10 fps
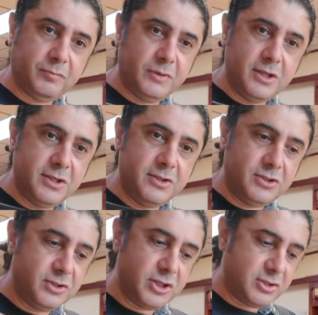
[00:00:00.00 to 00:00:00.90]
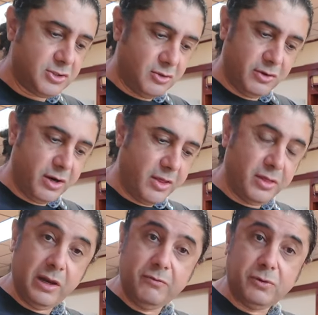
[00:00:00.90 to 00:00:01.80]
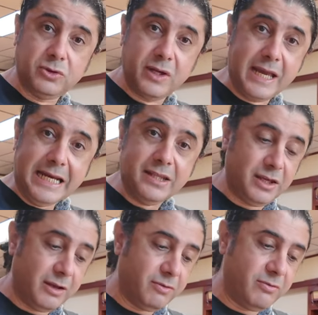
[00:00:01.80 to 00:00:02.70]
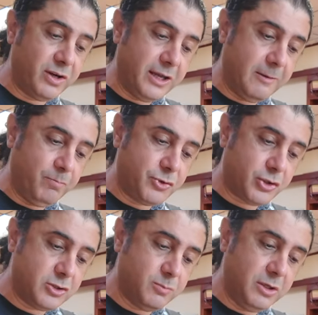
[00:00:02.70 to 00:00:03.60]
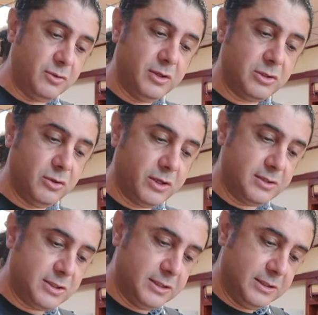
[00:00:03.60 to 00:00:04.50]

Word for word: this is just on another level to anything I've ever had. Trust me on this. Look at,